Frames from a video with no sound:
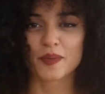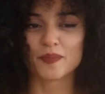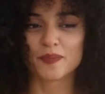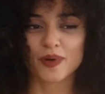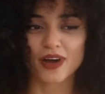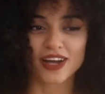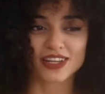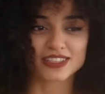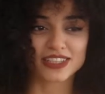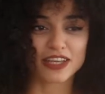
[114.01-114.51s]

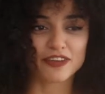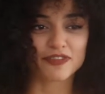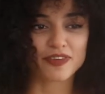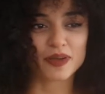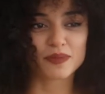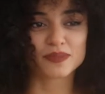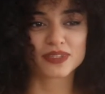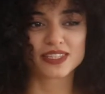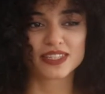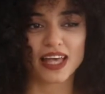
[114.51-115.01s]
But if
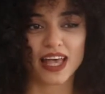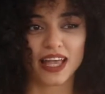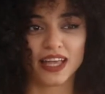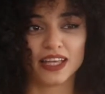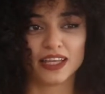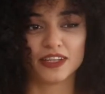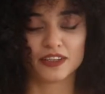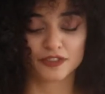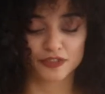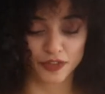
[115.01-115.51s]
I'm
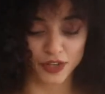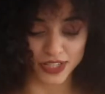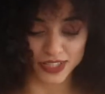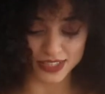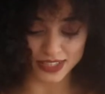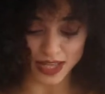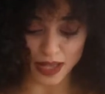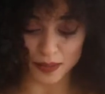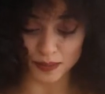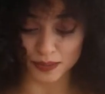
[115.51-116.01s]
saying, for
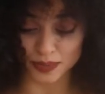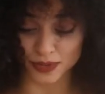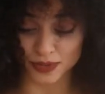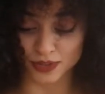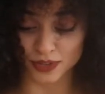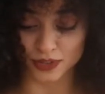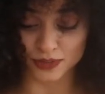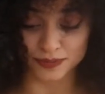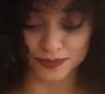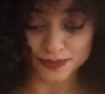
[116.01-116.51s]

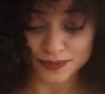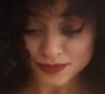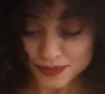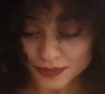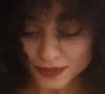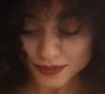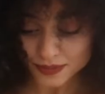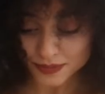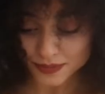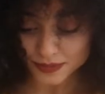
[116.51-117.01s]
example,
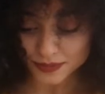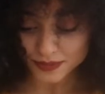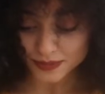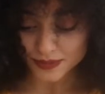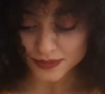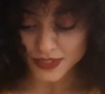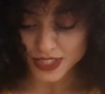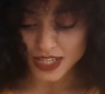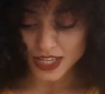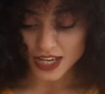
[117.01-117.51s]

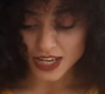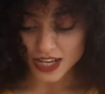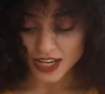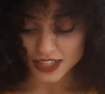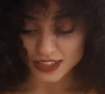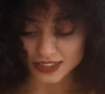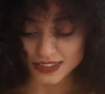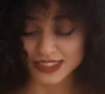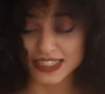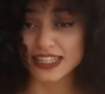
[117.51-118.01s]

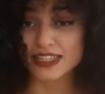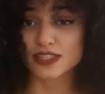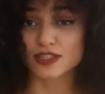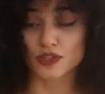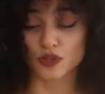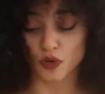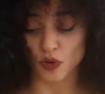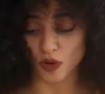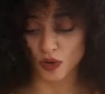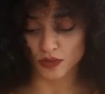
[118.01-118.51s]

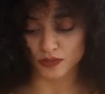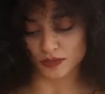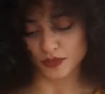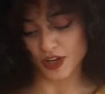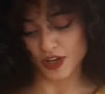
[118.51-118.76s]
disco,